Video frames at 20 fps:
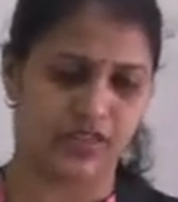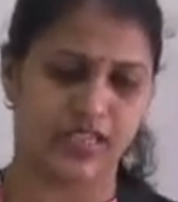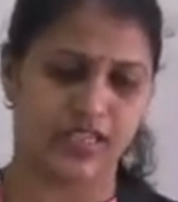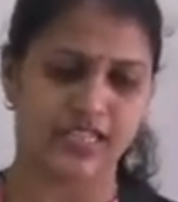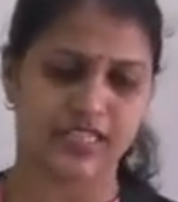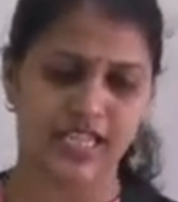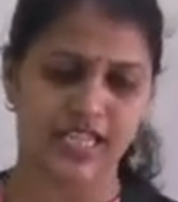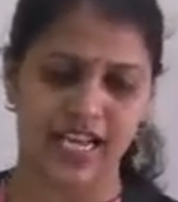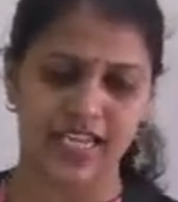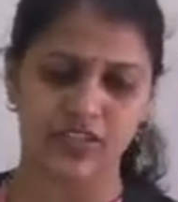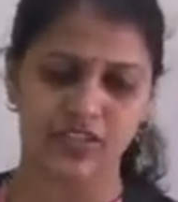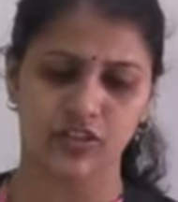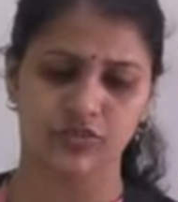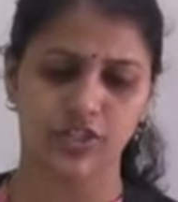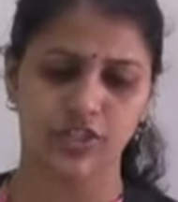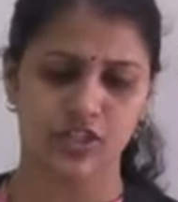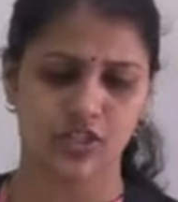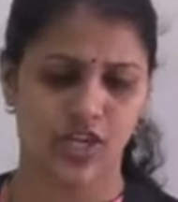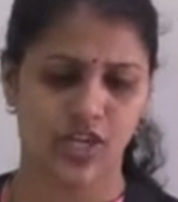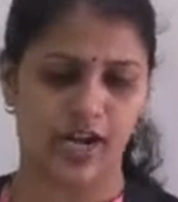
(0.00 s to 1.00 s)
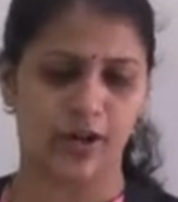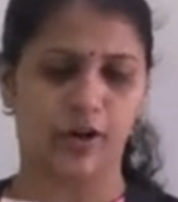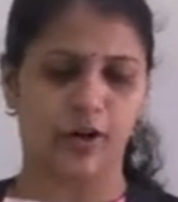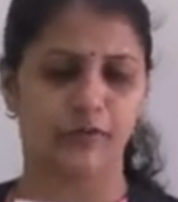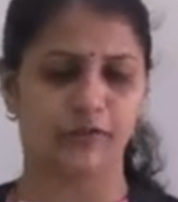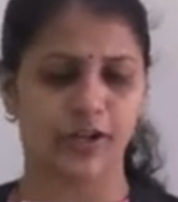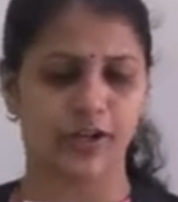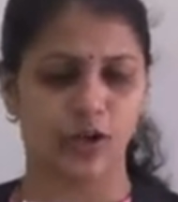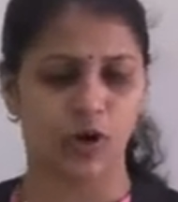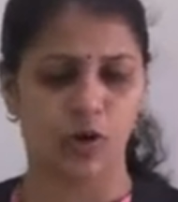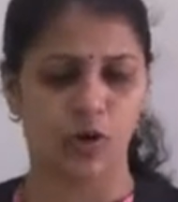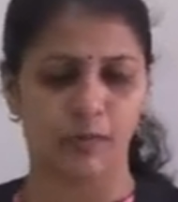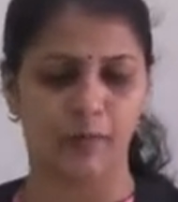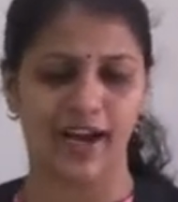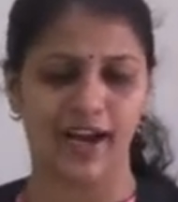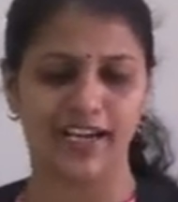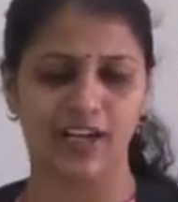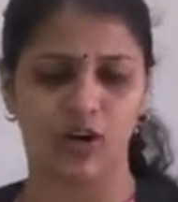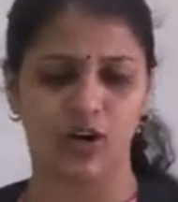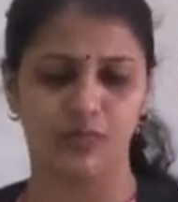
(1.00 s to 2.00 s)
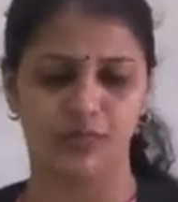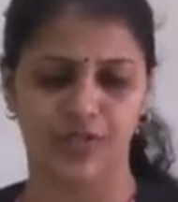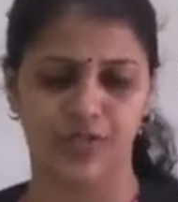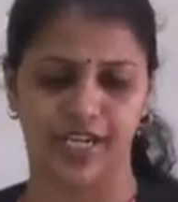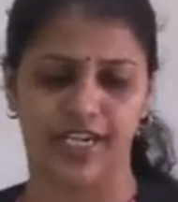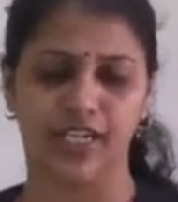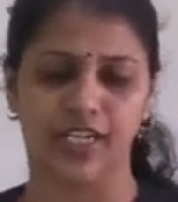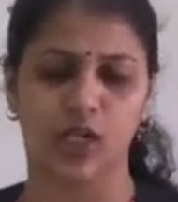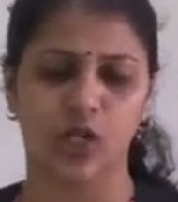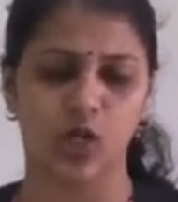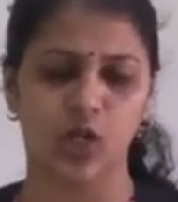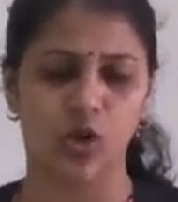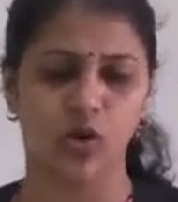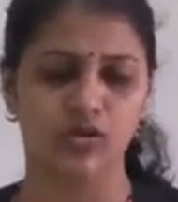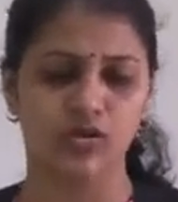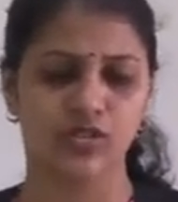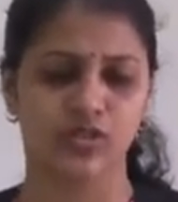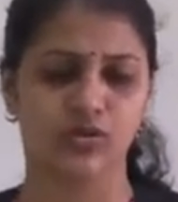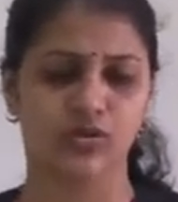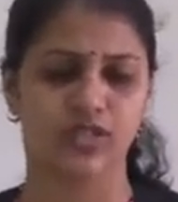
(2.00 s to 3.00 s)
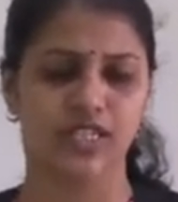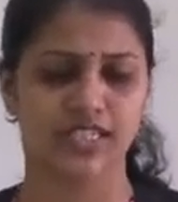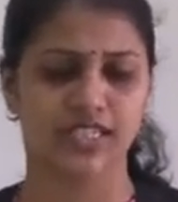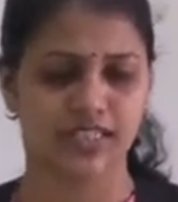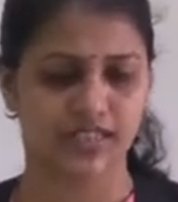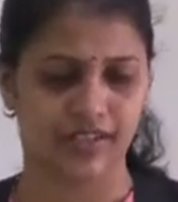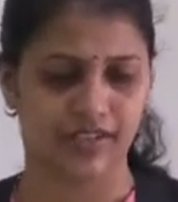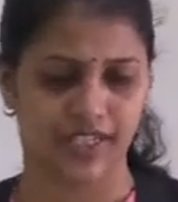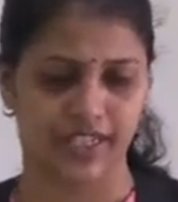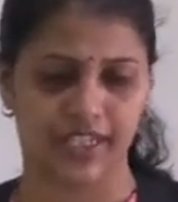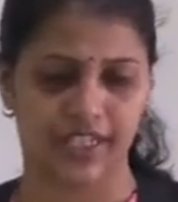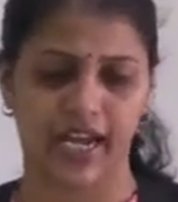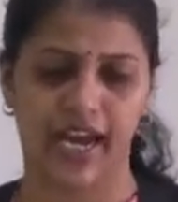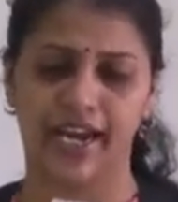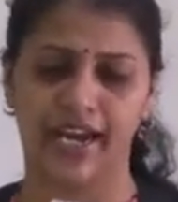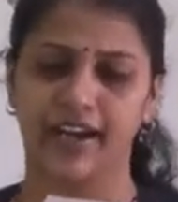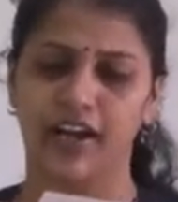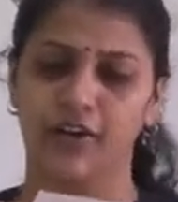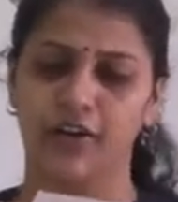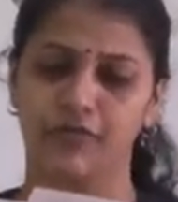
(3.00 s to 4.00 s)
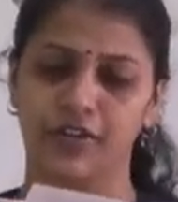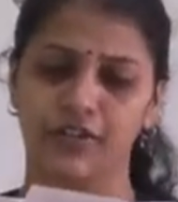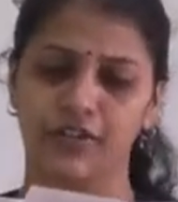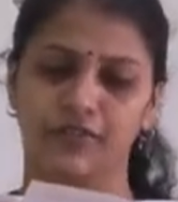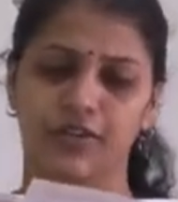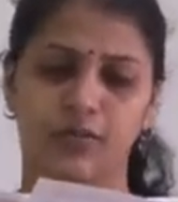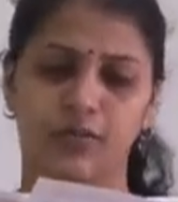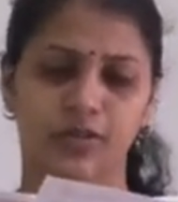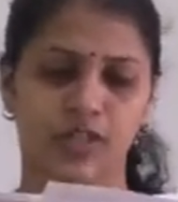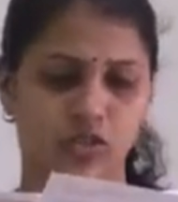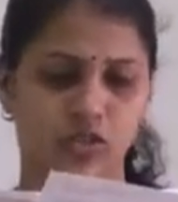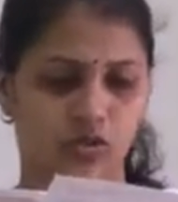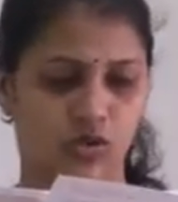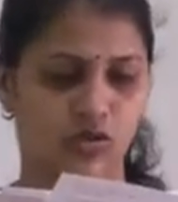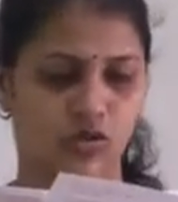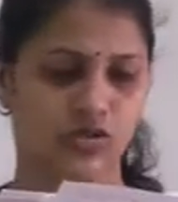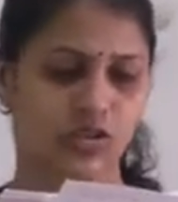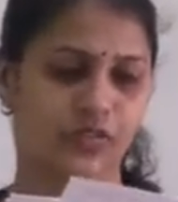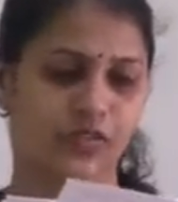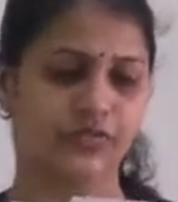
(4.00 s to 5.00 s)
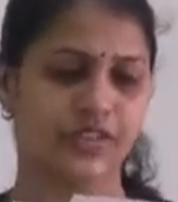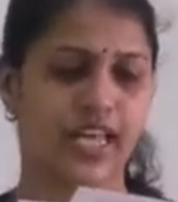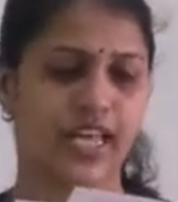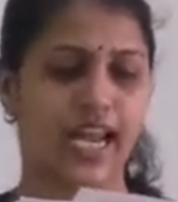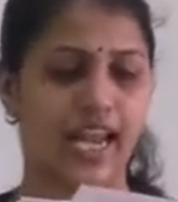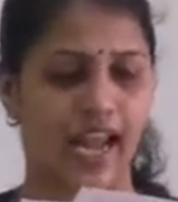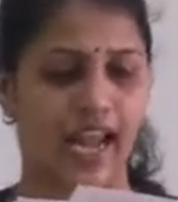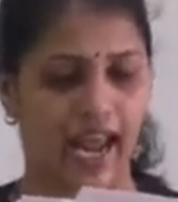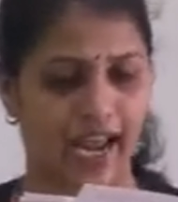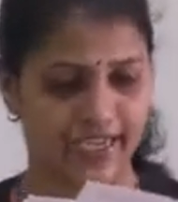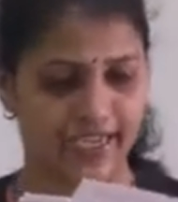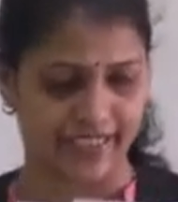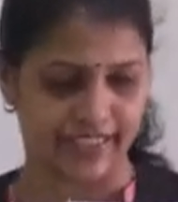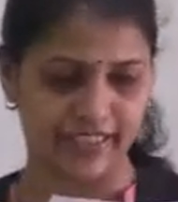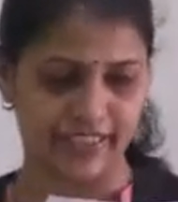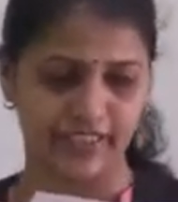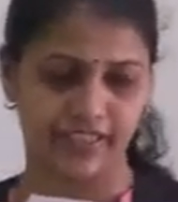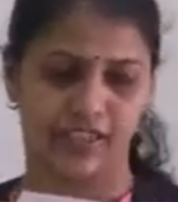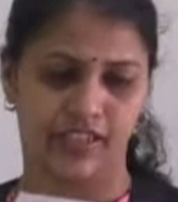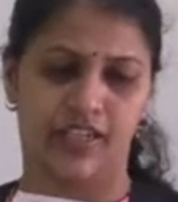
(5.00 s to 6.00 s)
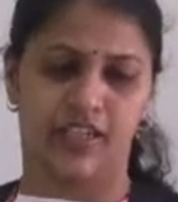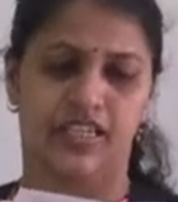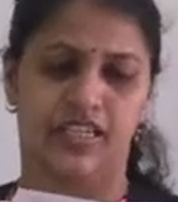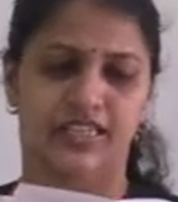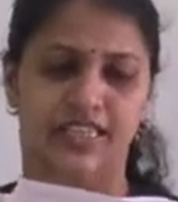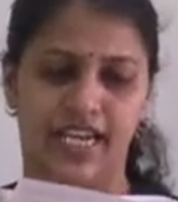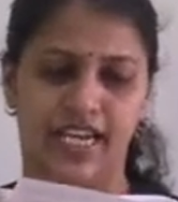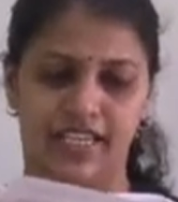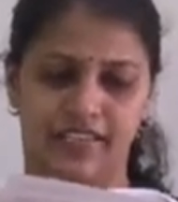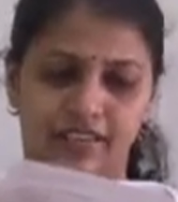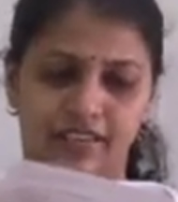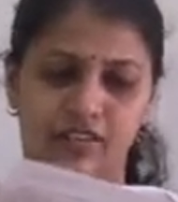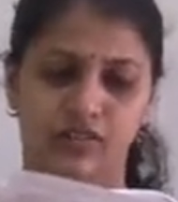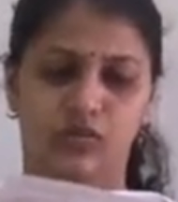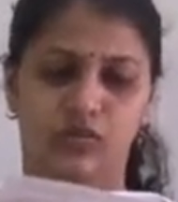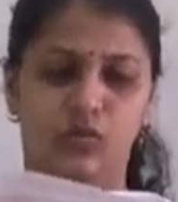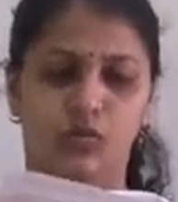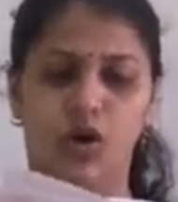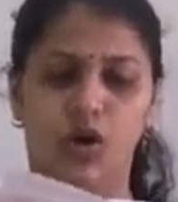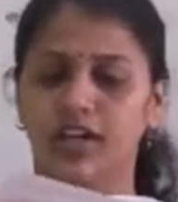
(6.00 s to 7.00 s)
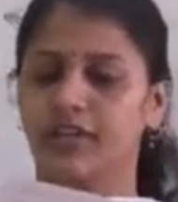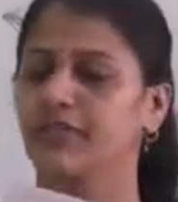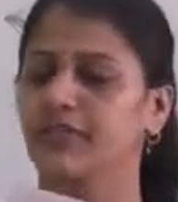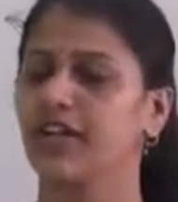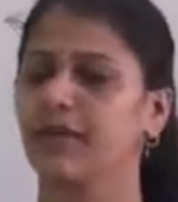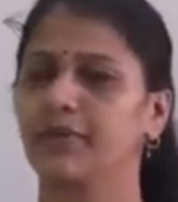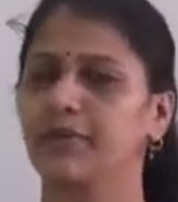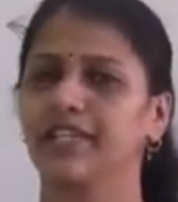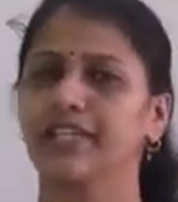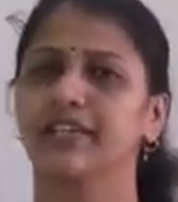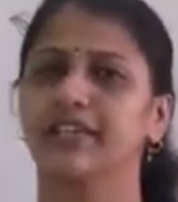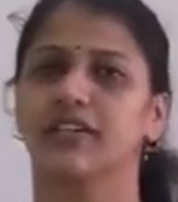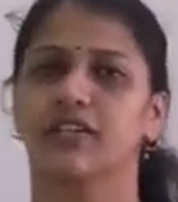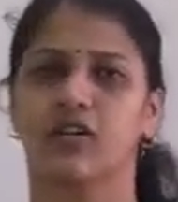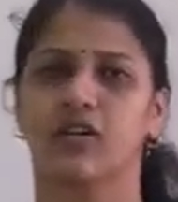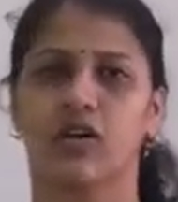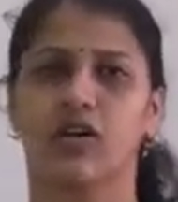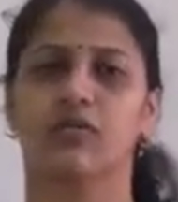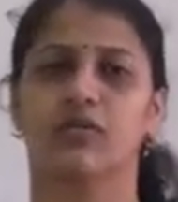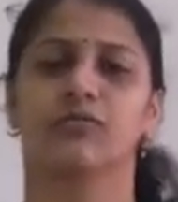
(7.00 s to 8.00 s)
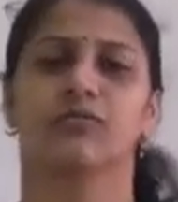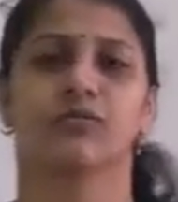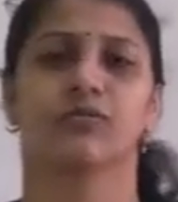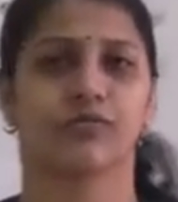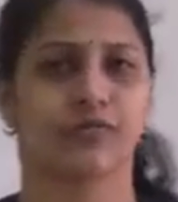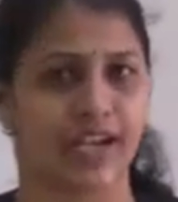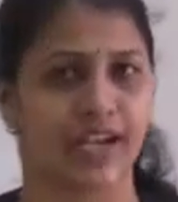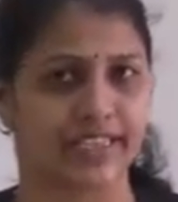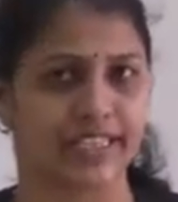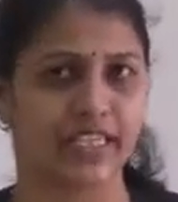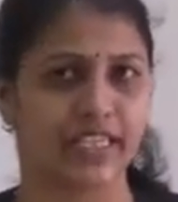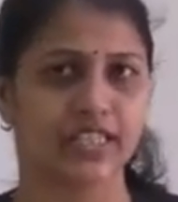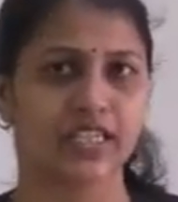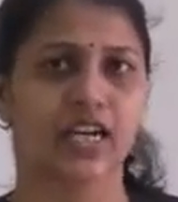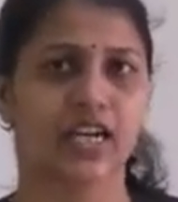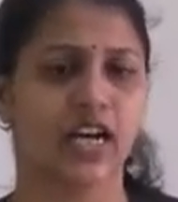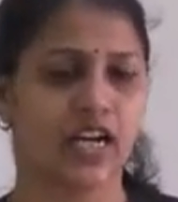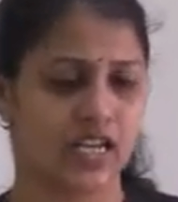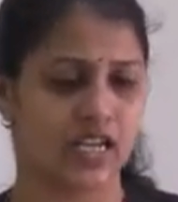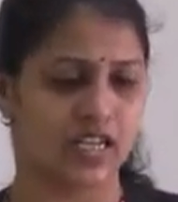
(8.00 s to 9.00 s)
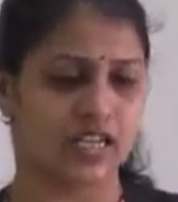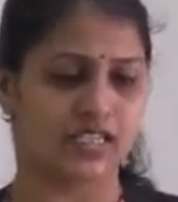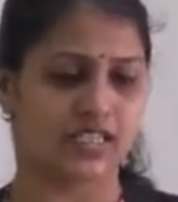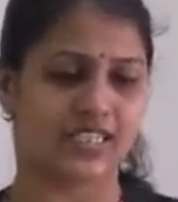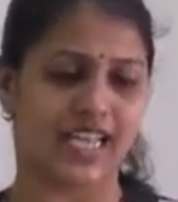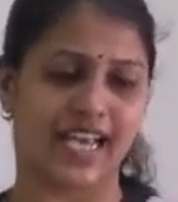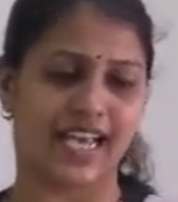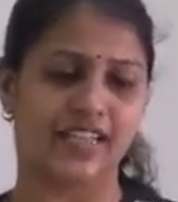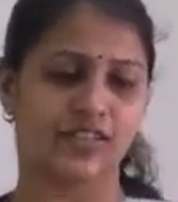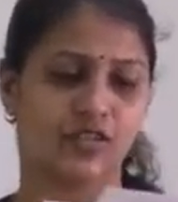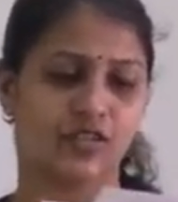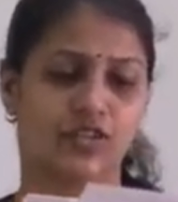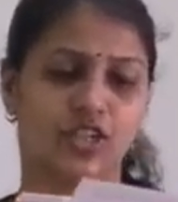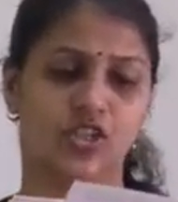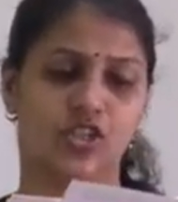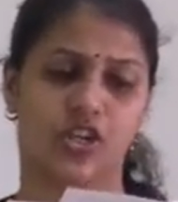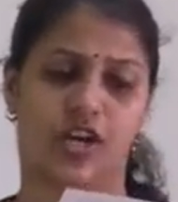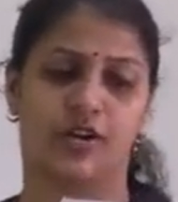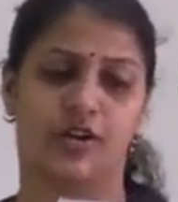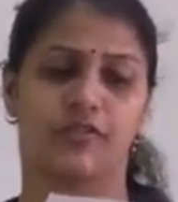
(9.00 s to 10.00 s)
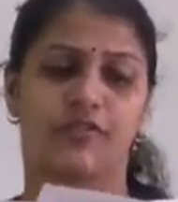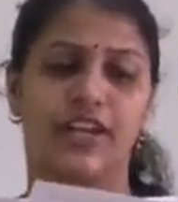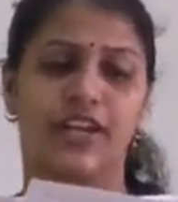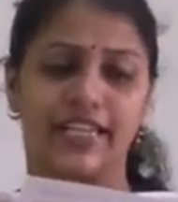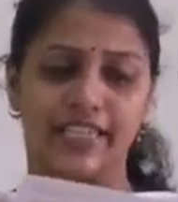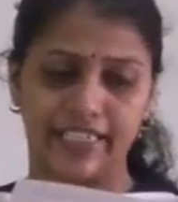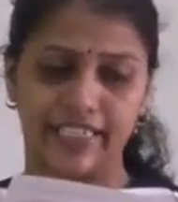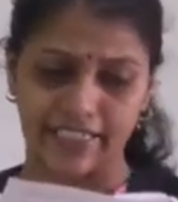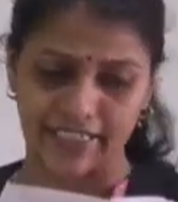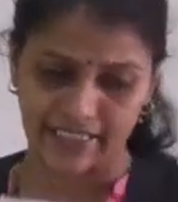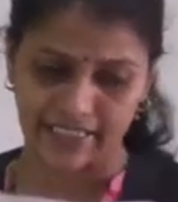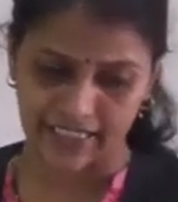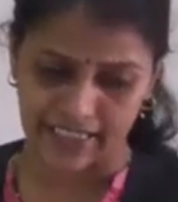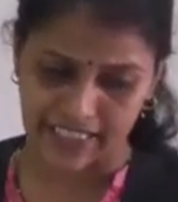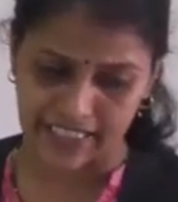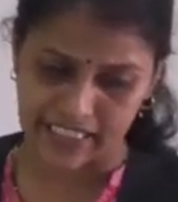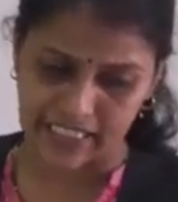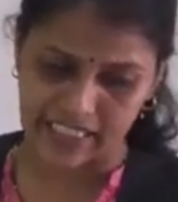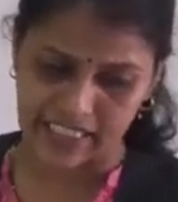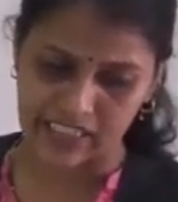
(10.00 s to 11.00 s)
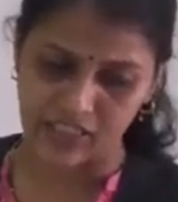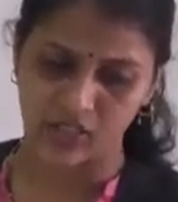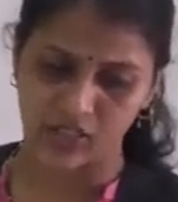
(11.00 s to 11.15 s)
The size of the shadow of an opaque object close to the screen and away from the source of the light, then what will be, whether the size of the shadow will increase,